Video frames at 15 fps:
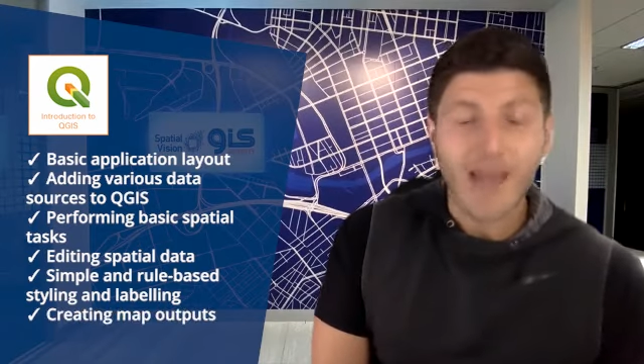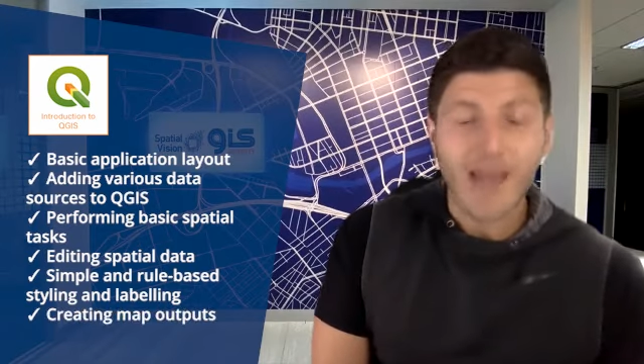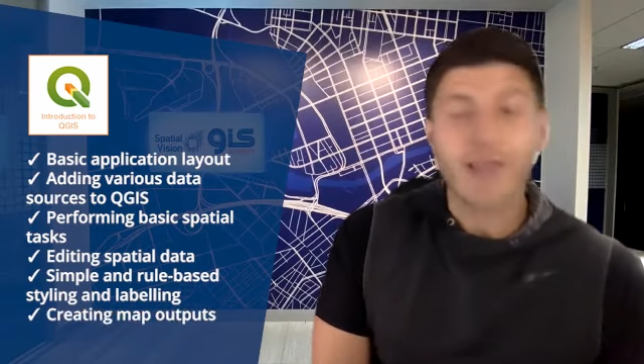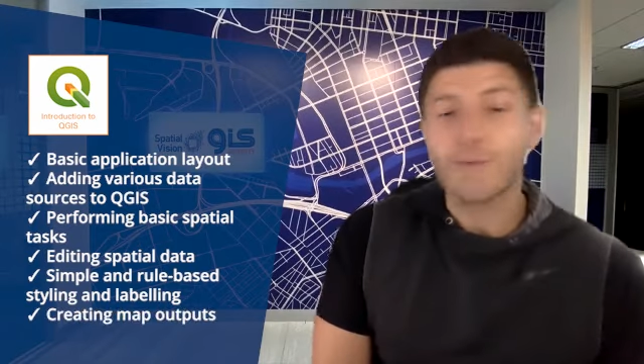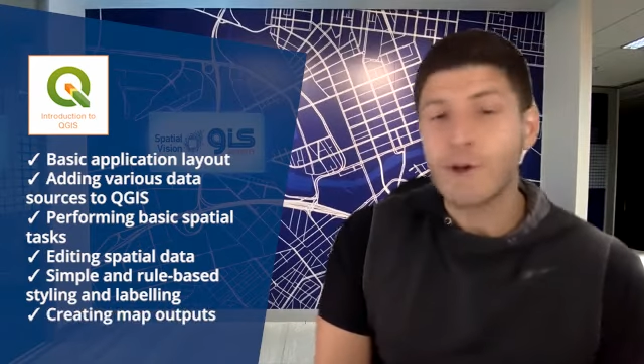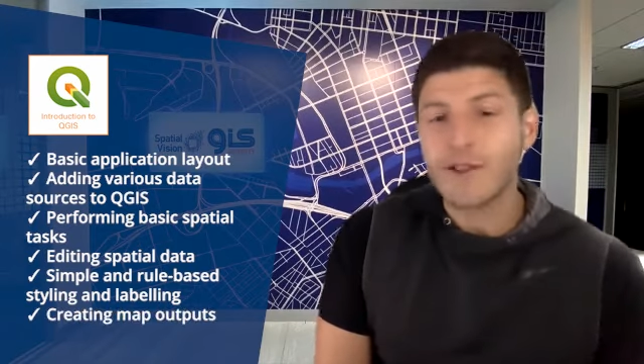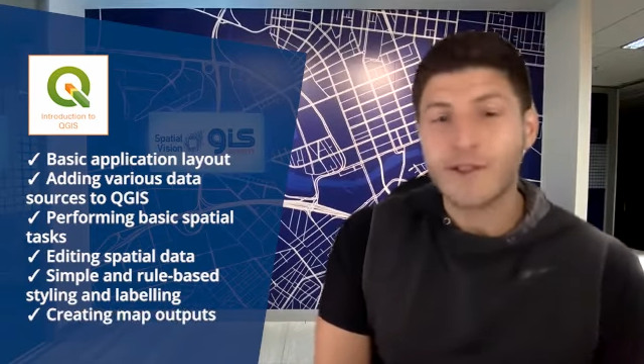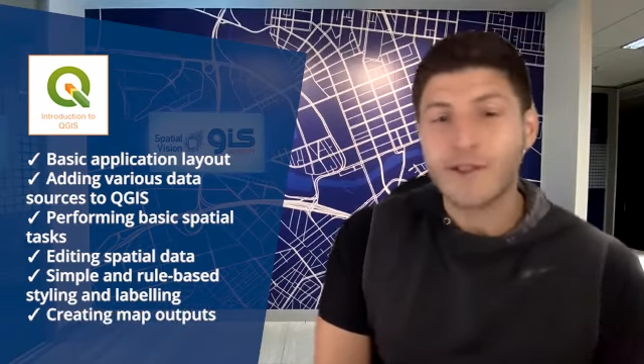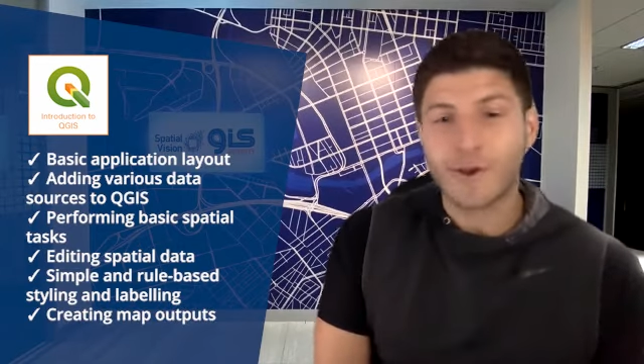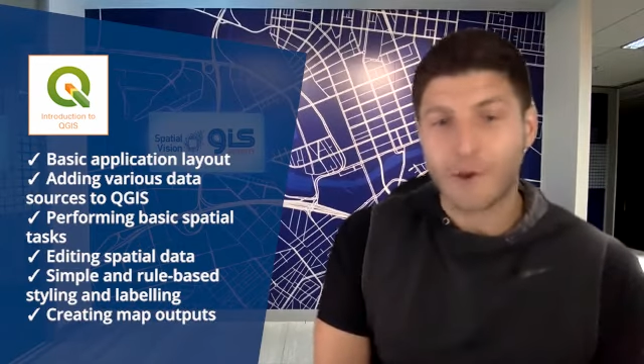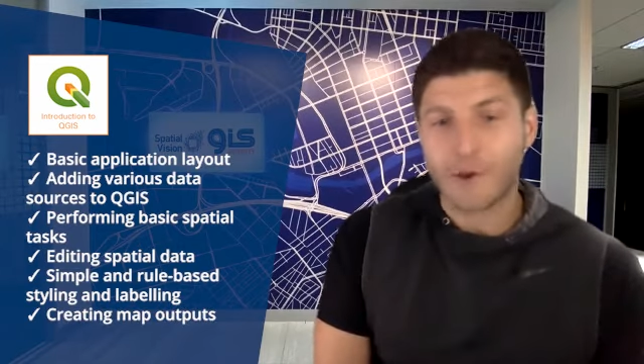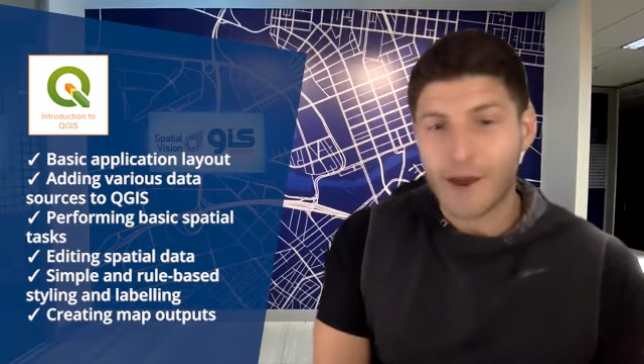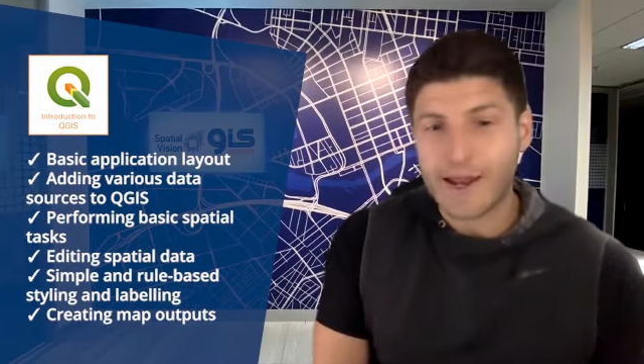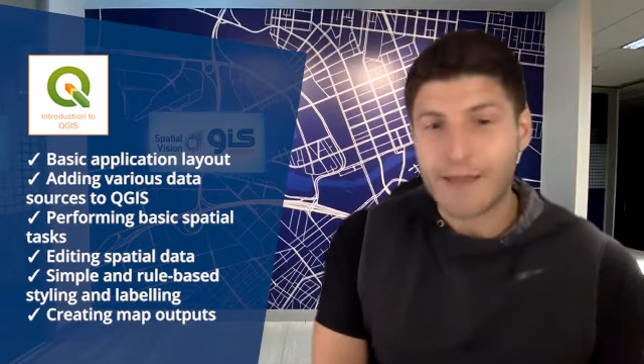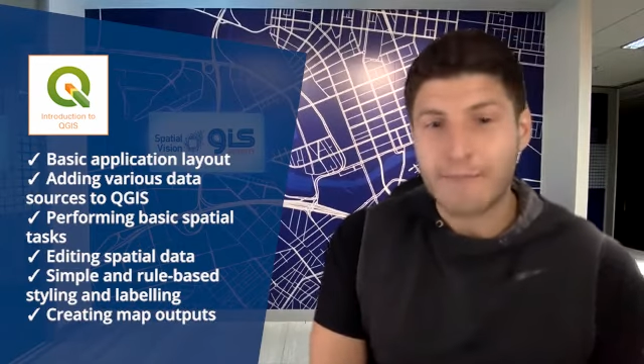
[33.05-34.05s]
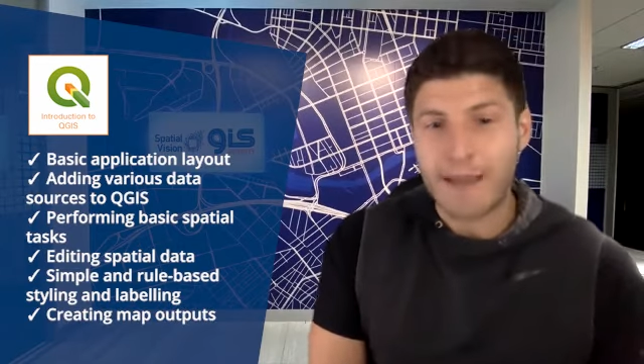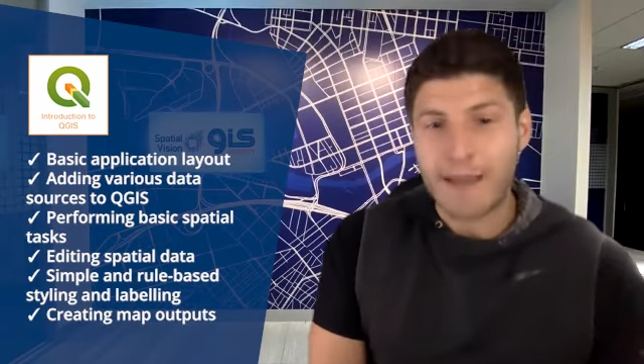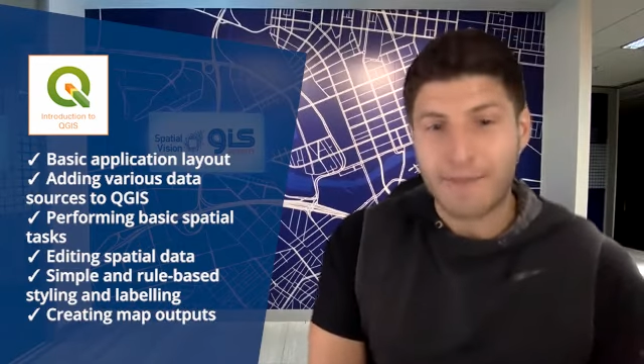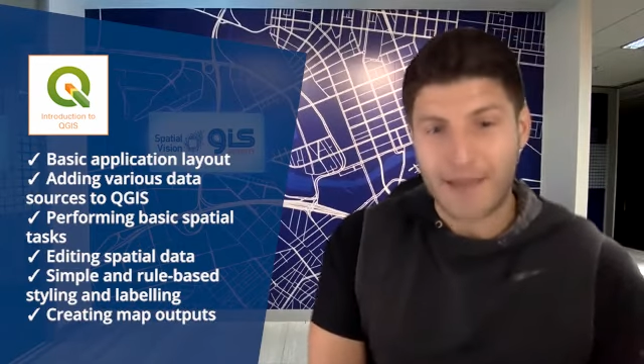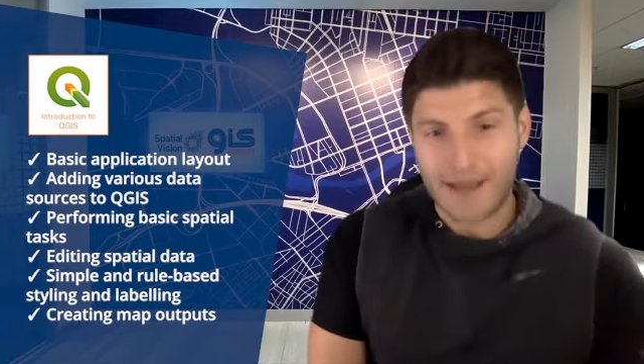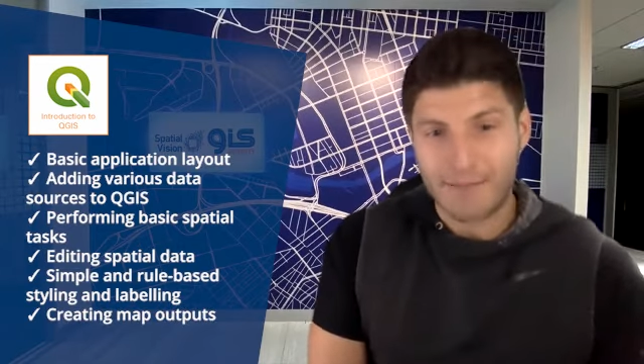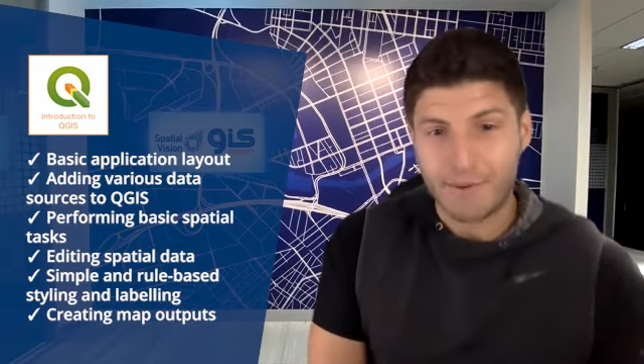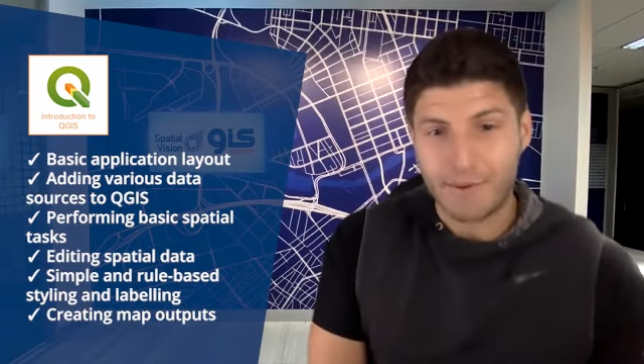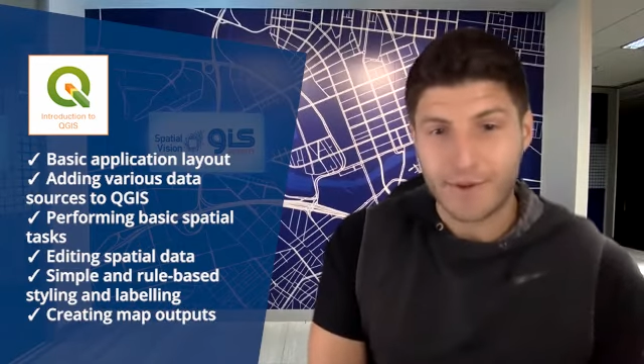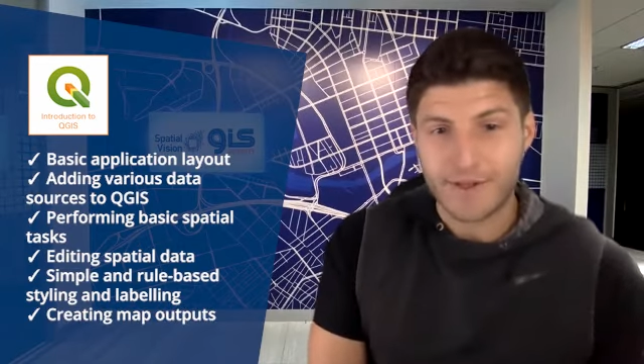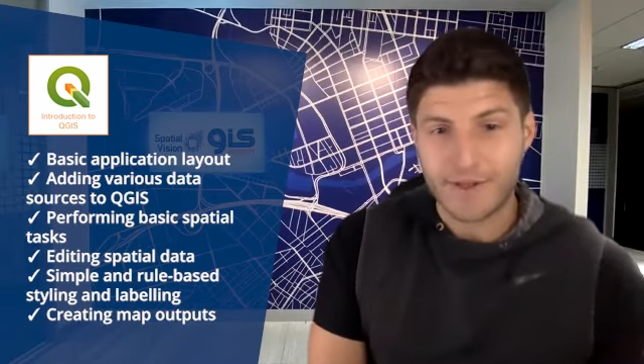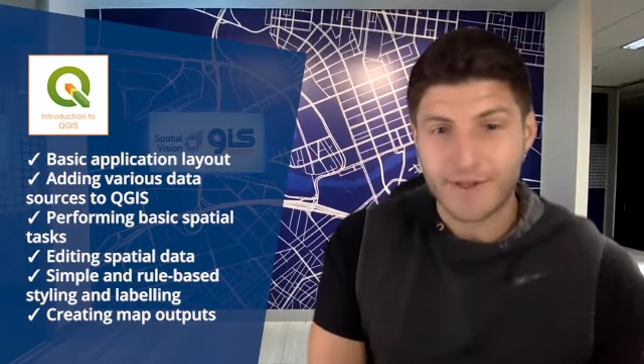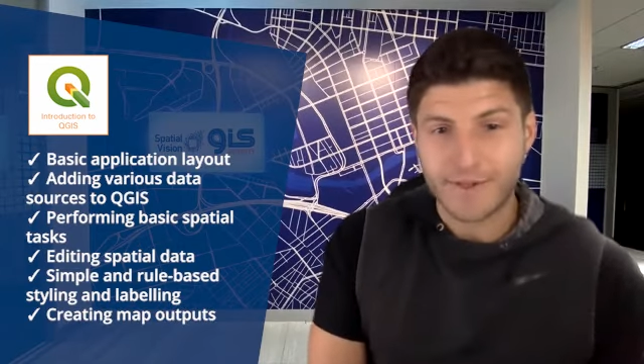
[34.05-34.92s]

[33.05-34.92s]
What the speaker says: as well as creating map outputs.